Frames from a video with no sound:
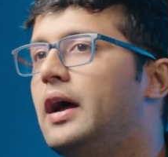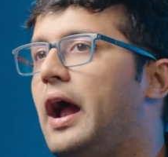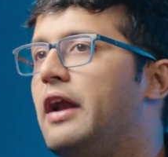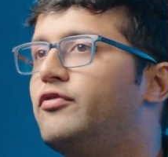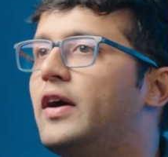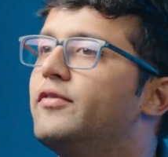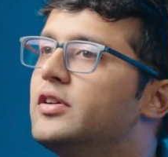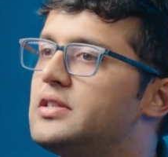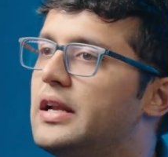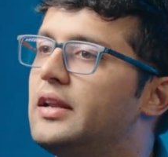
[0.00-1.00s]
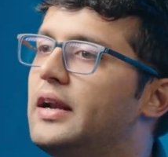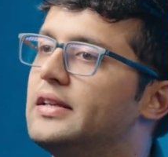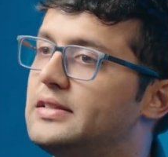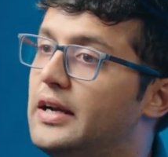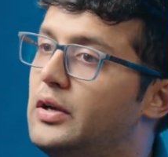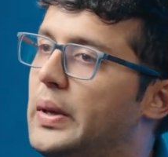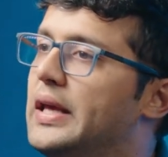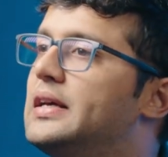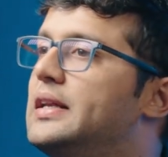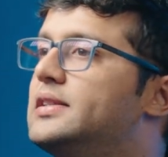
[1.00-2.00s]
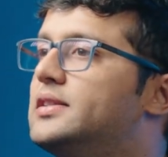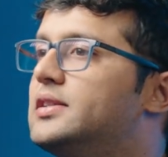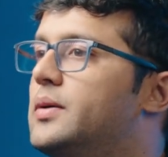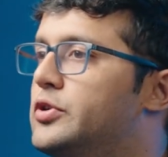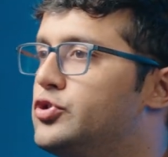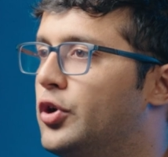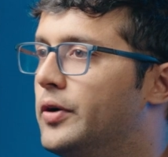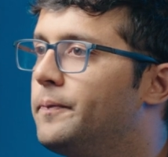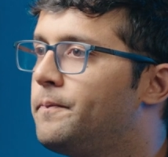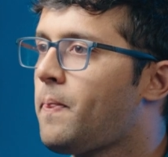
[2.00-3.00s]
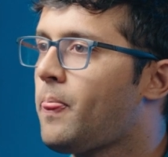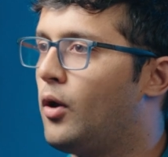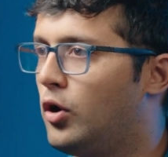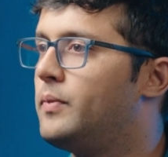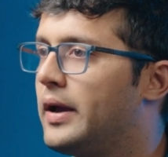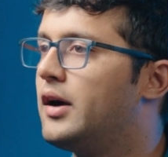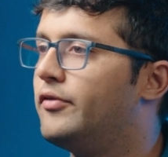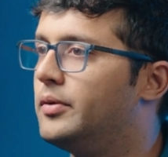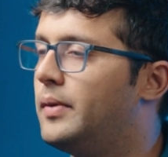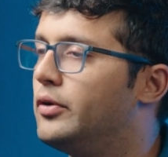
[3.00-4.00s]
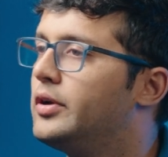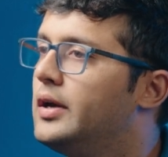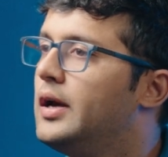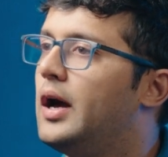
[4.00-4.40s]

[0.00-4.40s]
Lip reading: and 5 years later I decide to increase the sum insured or my cover amount.